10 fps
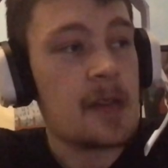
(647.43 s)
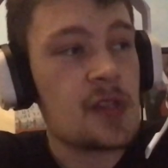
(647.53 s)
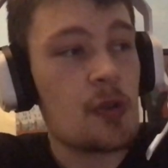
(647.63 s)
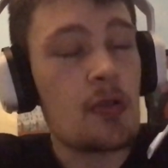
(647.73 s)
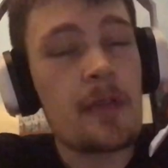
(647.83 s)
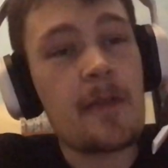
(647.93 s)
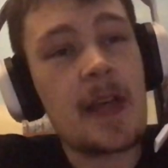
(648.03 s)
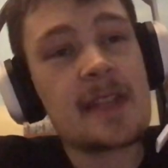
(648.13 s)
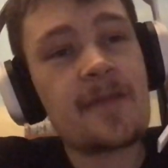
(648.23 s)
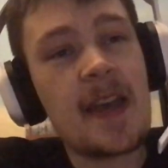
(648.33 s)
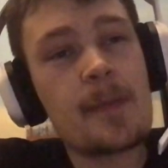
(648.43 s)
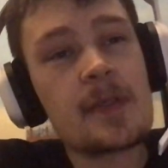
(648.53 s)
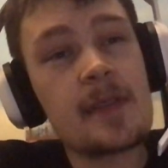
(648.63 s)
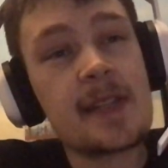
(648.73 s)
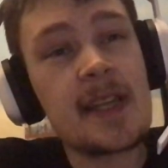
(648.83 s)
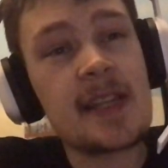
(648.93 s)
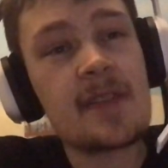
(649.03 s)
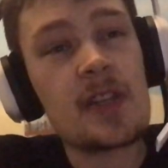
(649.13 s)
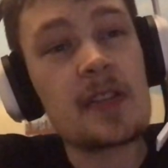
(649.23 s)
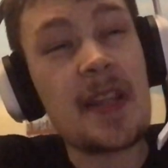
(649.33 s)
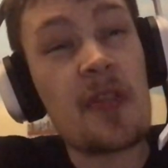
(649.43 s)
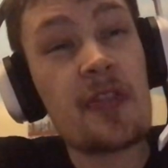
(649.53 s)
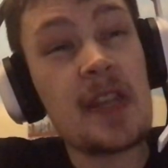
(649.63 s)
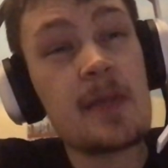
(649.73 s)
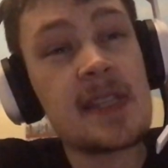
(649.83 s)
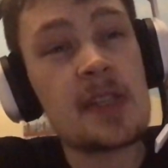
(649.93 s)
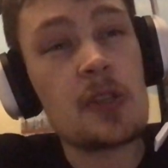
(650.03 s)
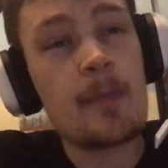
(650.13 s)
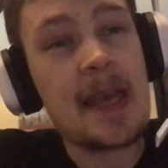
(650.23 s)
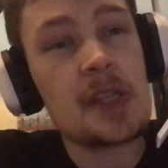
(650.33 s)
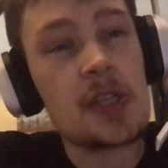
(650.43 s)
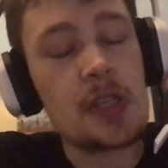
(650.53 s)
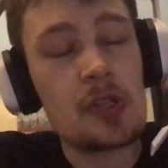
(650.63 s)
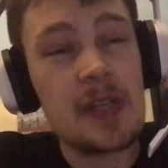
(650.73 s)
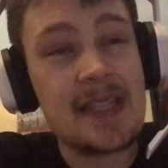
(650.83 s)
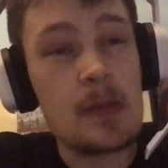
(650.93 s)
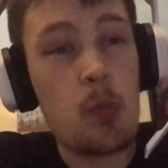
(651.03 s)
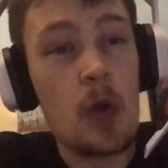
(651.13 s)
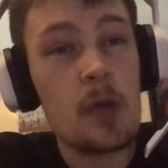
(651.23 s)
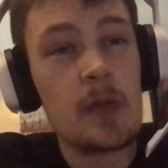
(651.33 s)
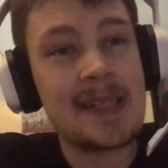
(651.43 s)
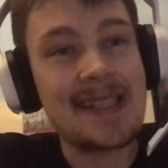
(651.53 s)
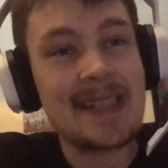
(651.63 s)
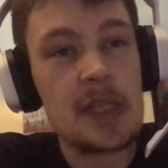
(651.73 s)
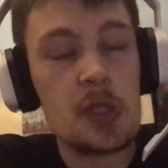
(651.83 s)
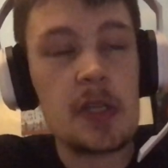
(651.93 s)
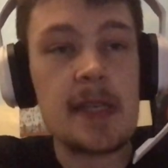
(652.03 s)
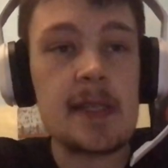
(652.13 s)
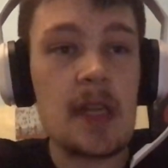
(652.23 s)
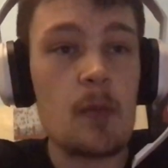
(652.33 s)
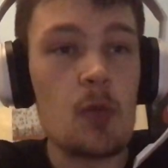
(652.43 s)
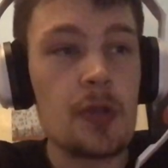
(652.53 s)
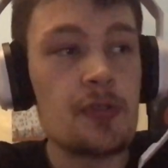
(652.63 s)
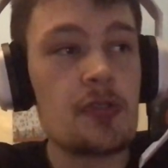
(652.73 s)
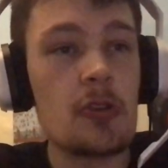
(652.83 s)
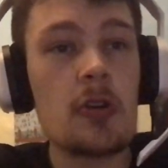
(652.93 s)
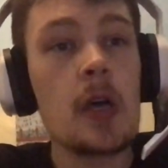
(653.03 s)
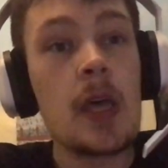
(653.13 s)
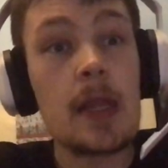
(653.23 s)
So the last 5% of the sides have resulted in 3 wins to Manchester United, 1 win to Leeds United, and 1 draw.